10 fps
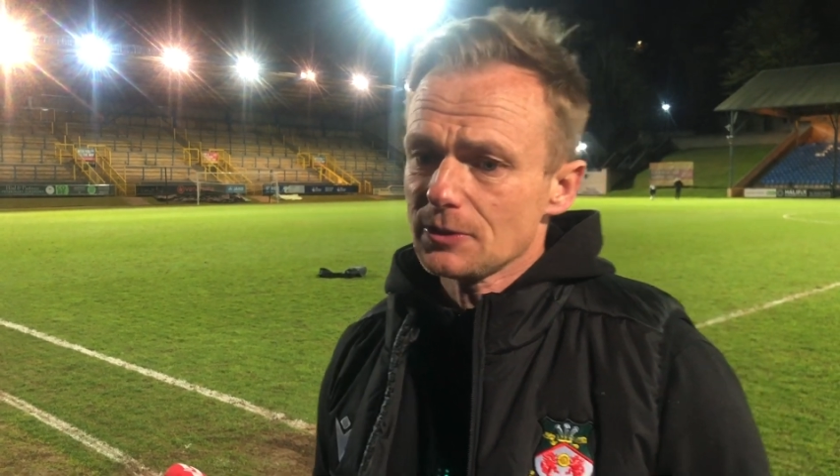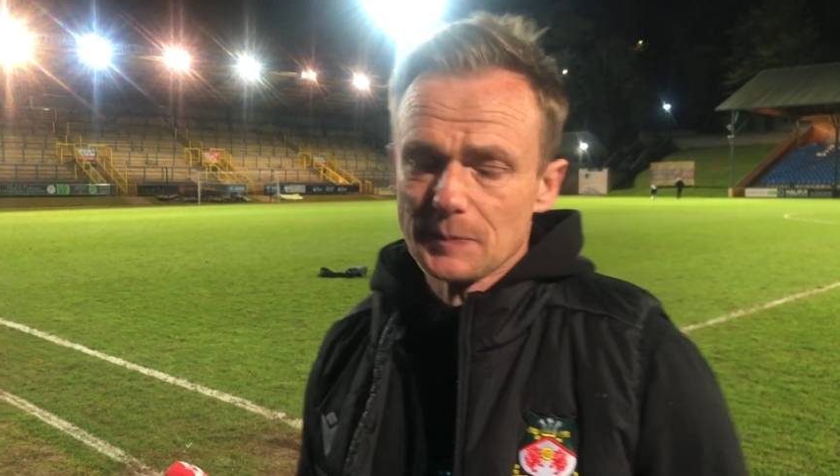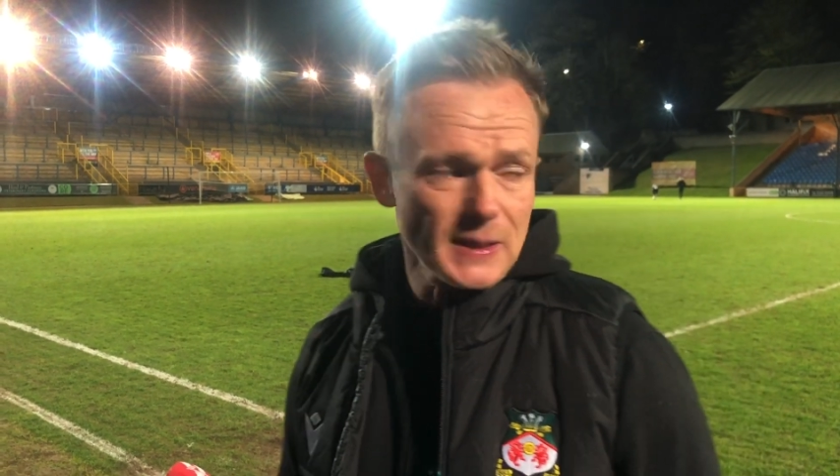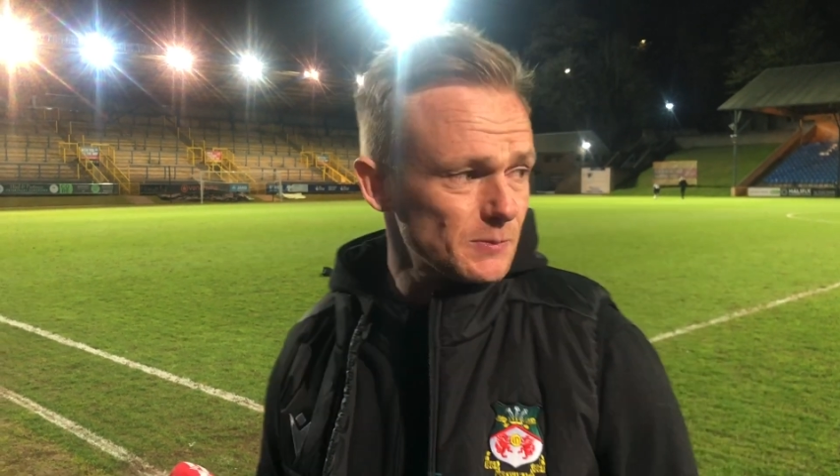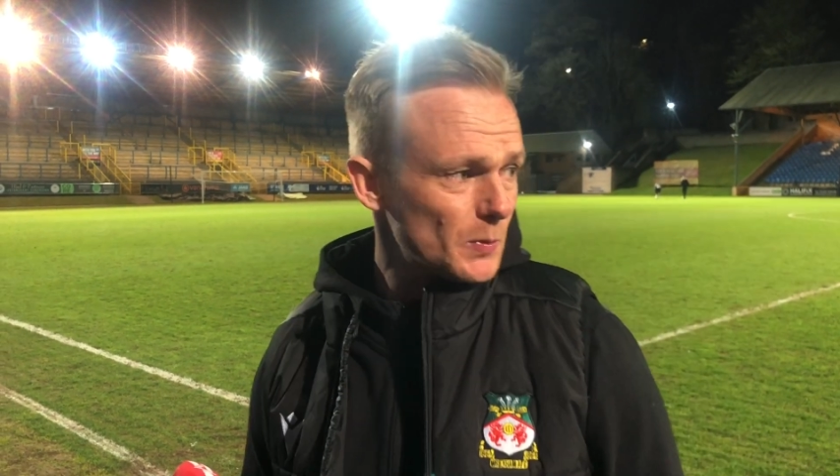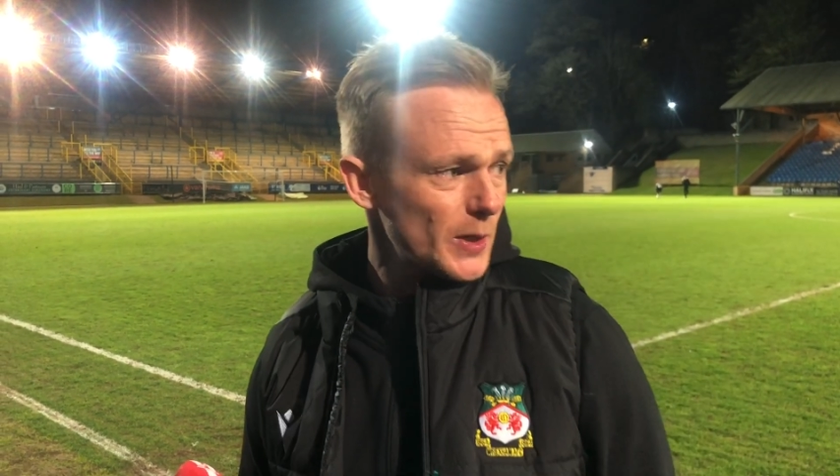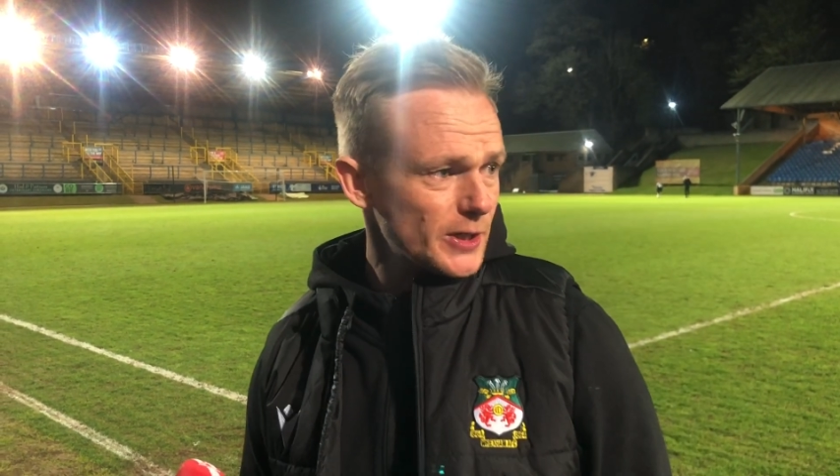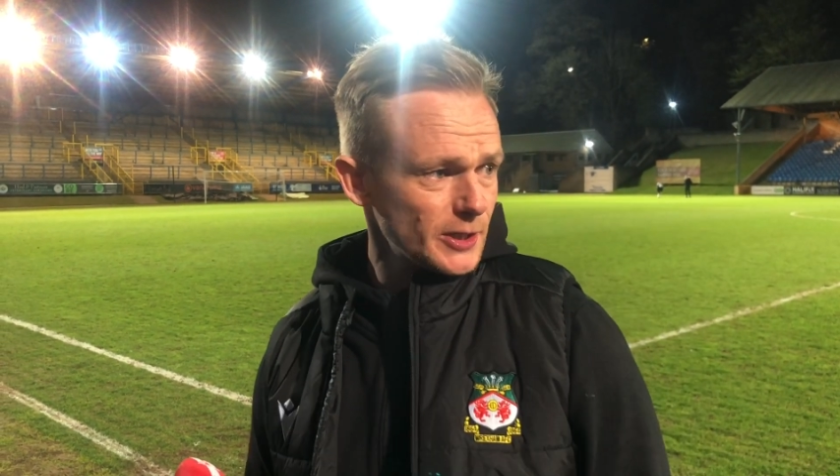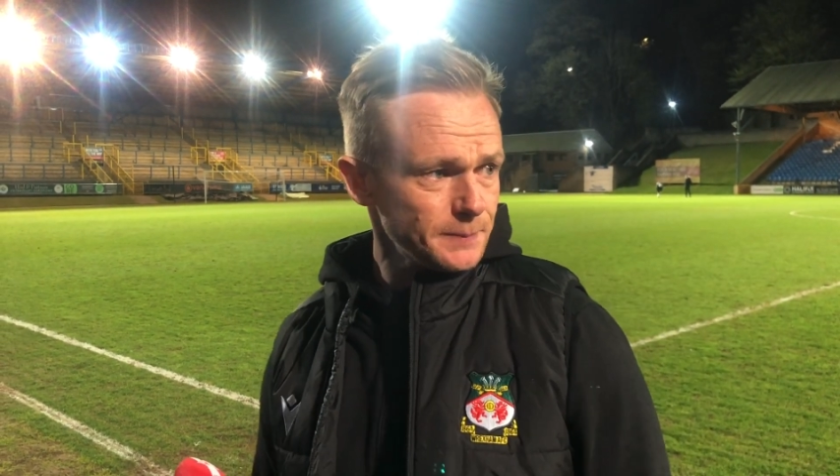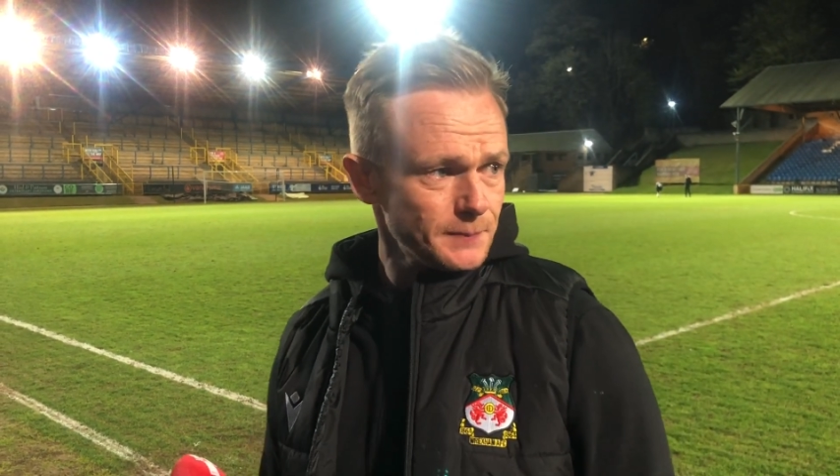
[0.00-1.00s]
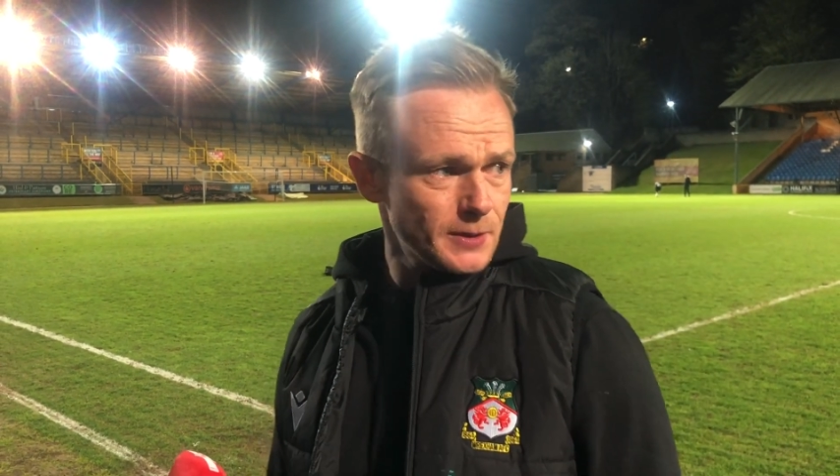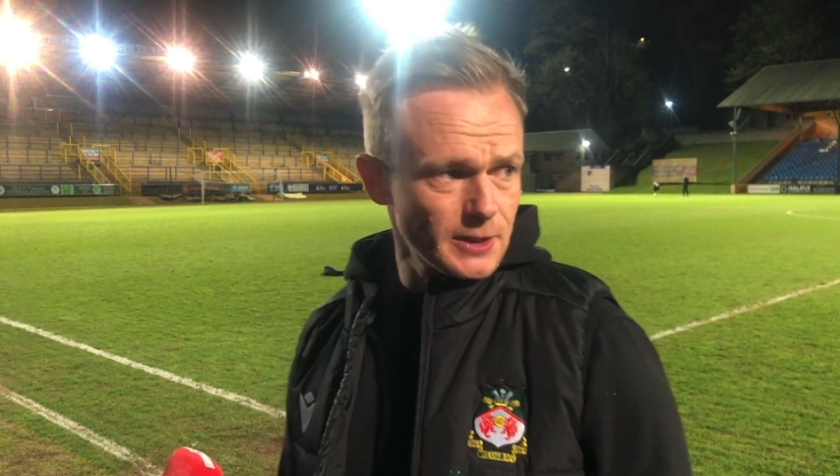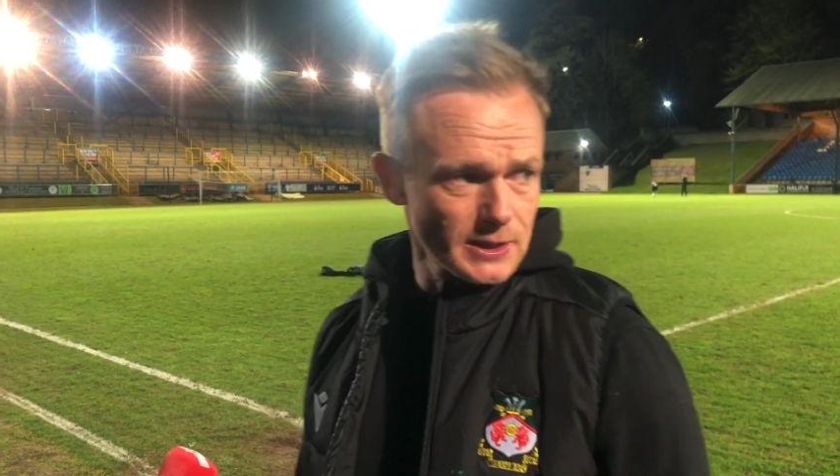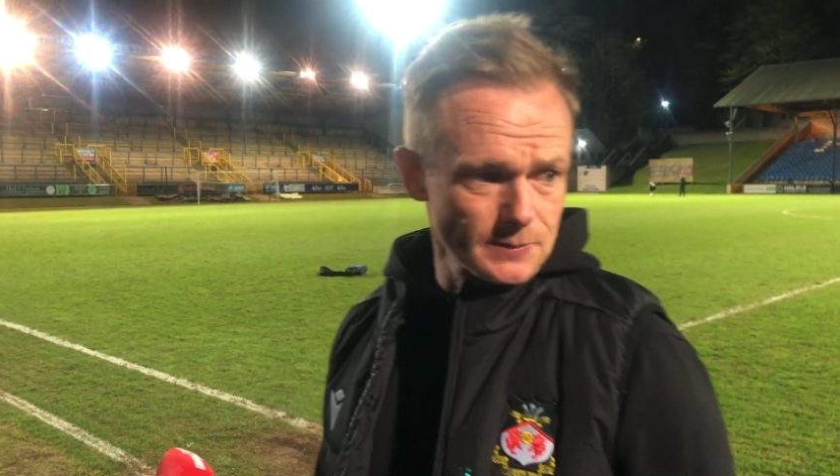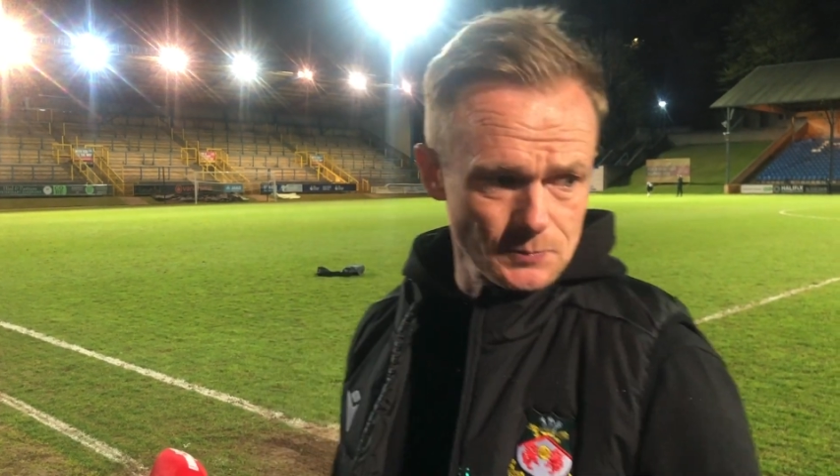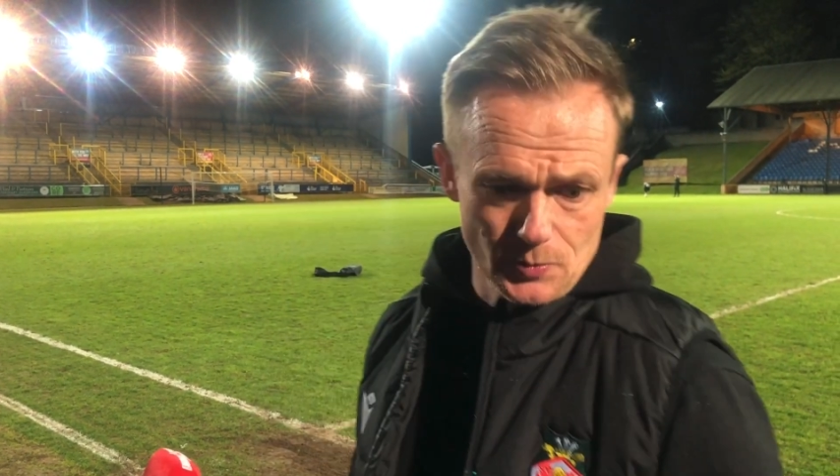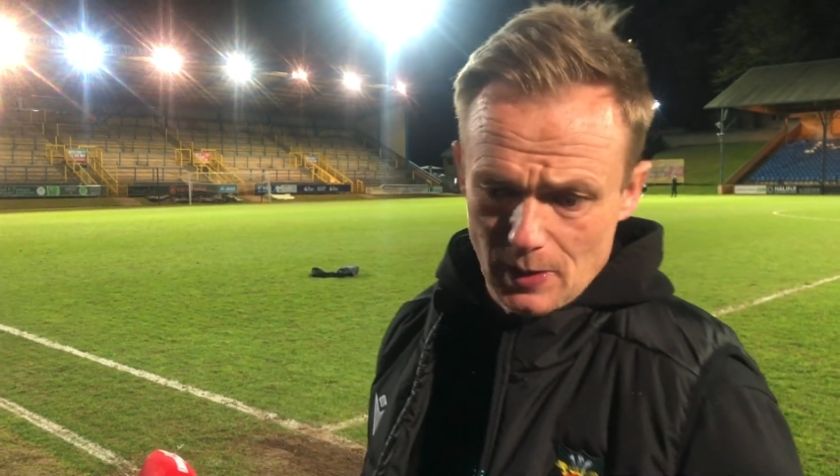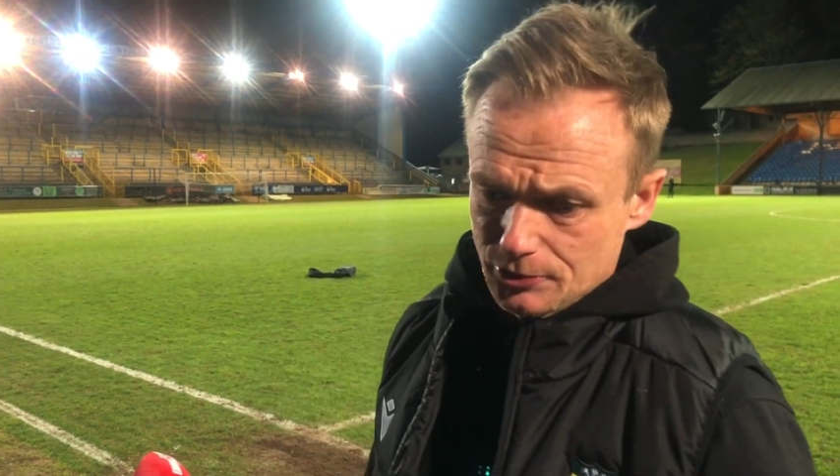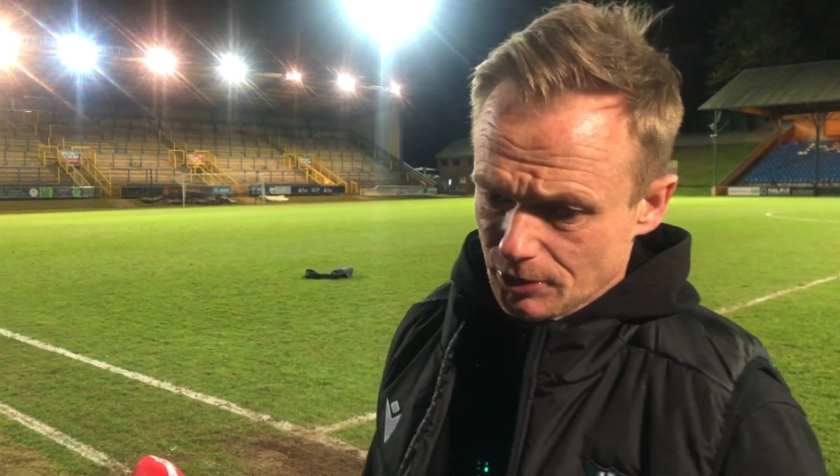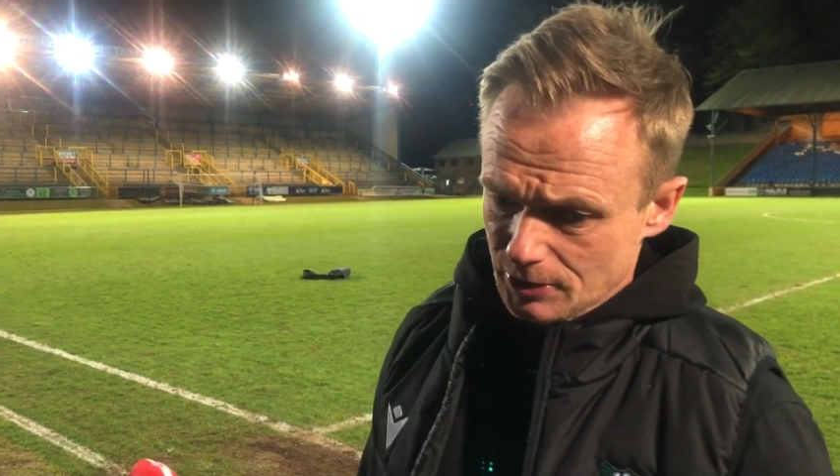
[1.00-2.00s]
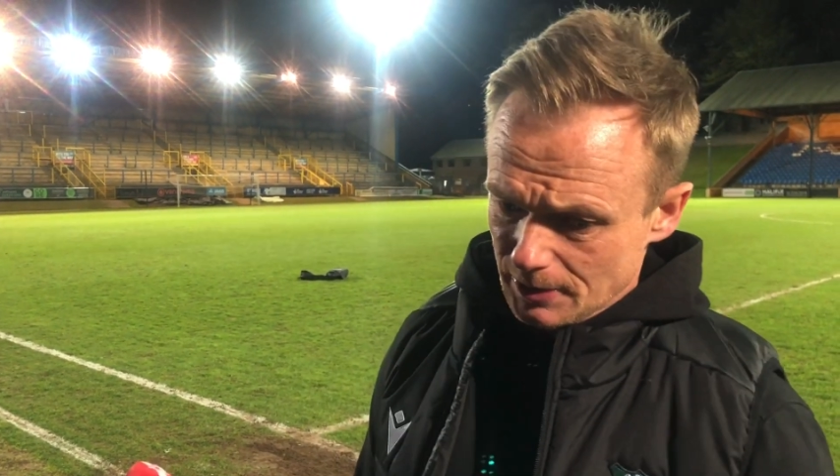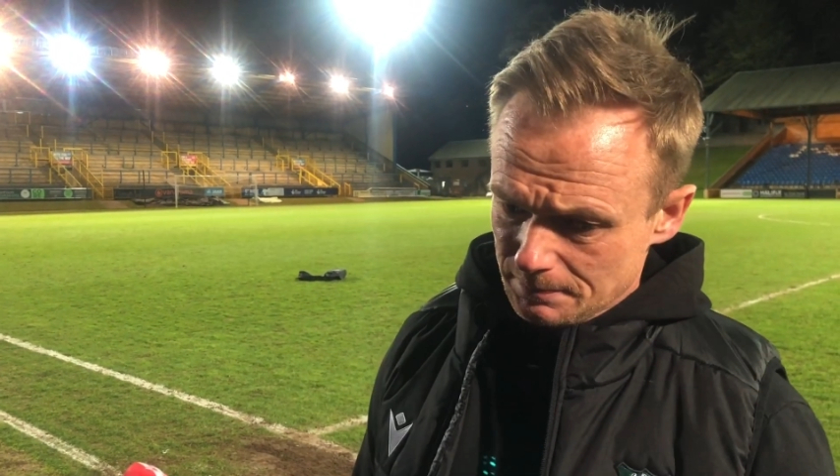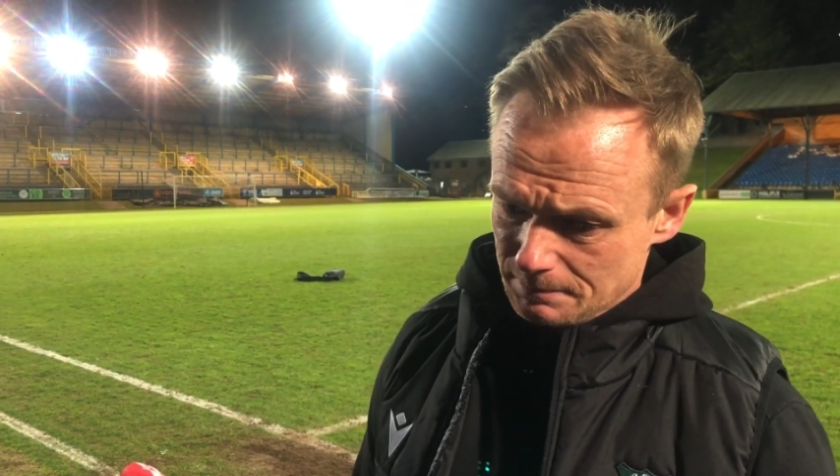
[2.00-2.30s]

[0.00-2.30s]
always pleasing. We work on them. Um, we're well drilled on them.